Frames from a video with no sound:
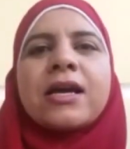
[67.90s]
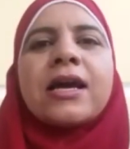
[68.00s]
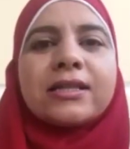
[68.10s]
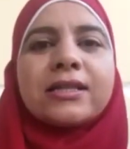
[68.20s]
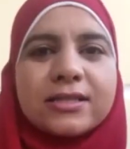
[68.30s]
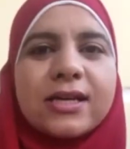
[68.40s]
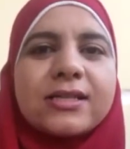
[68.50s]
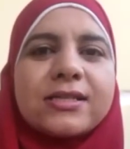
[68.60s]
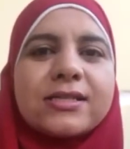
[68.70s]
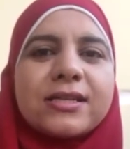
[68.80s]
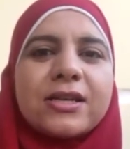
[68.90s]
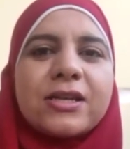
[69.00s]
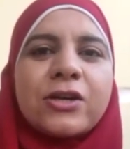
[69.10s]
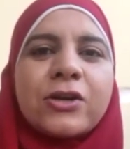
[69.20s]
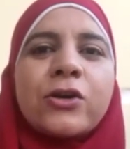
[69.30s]
In science,
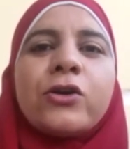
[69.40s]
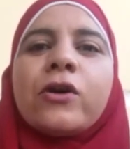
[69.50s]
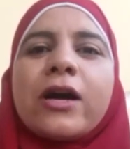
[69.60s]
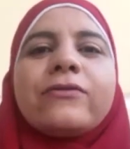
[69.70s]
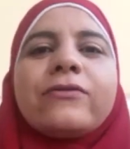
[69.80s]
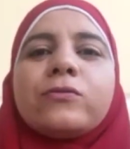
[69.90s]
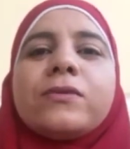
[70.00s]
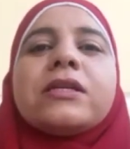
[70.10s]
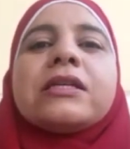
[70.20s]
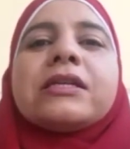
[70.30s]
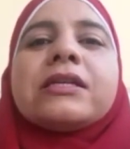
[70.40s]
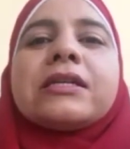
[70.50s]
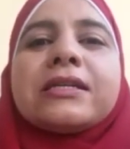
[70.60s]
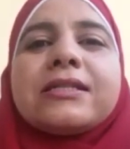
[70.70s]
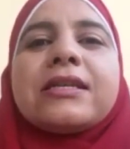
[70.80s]
you have to be
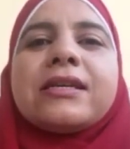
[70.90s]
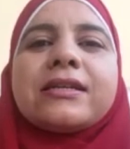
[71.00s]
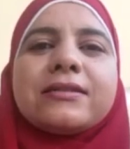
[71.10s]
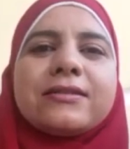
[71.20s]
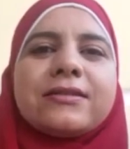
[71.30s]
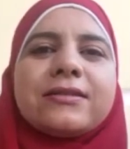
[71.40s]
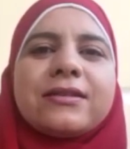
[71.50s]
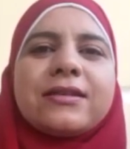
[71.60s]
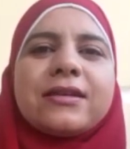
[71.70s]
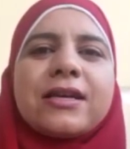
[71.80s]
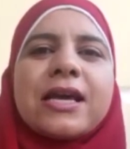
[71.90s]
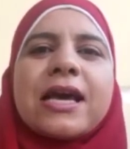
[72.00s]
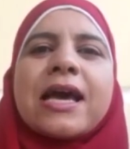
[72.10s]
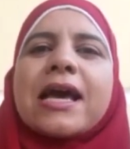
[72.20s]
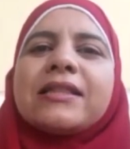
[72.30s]
resilient.
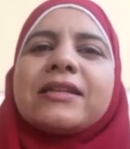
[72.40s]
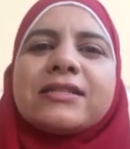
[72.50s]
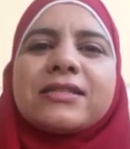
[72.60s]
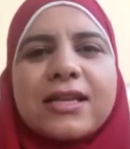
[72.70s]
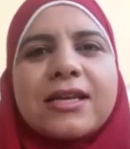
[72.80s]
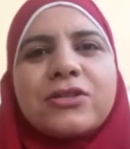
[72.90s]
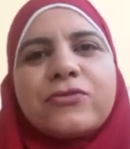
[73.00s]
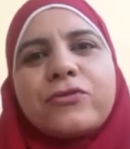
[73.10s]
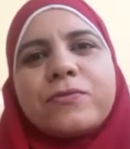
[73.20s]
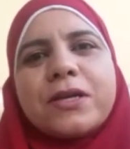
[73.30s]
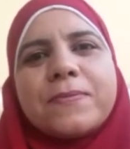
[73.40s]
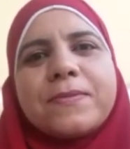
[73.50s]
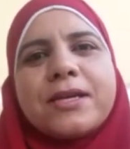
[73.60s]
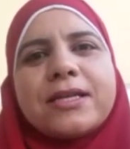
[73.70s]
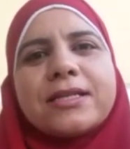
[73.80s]
And resilience for me
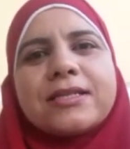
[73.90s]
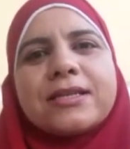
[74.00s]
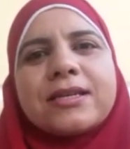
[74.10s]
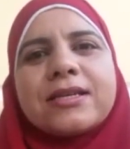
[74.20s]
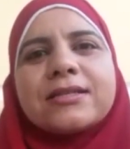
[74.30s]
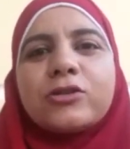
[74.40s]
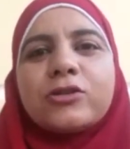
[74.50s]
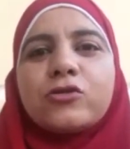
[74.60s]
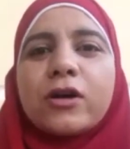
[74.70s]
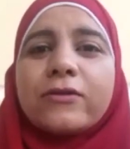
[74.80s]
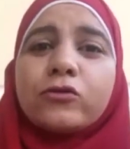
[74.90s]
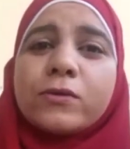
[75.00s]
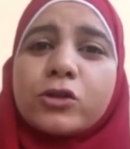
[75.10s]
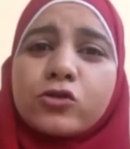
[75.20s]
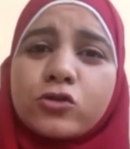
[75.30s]
means that you have to be
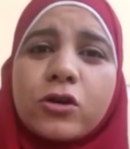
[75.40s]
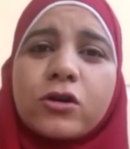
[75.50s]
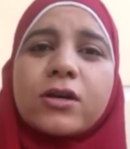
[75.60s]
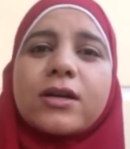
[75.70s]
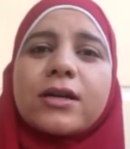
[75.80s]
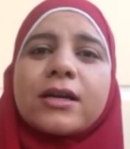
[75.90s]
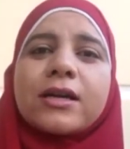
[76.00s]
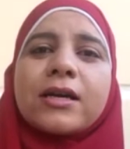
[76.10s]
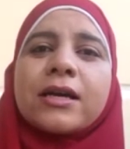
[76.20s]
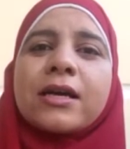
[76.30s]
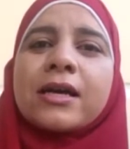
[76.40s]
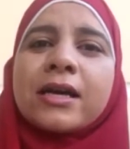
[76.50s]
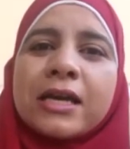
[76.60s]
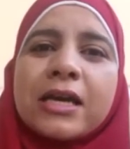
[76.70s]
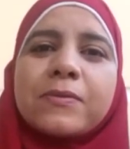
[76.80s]
strong,
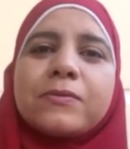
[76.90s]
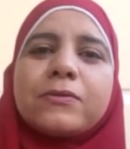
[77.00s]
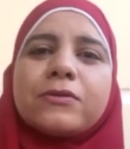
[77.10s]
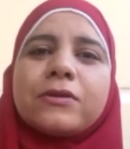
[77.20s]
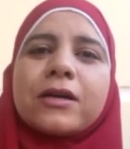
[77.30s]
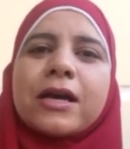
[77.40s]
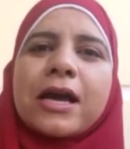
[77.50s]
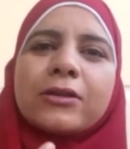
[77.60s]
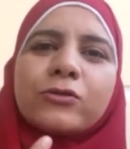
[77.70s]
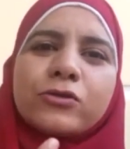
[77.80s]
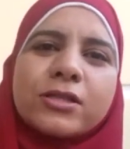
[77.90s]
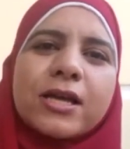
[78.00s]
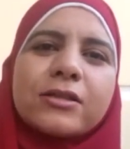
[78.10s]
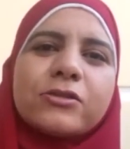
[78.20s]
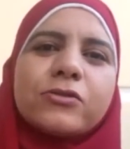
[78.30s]
capable, and to
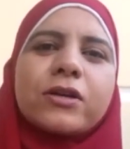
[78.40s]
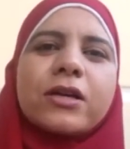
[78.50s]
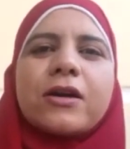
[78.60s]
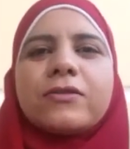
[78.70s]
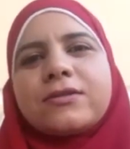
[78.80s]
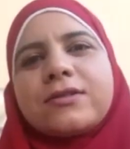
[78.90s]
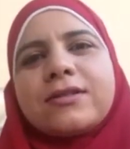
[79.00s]
stand your ground.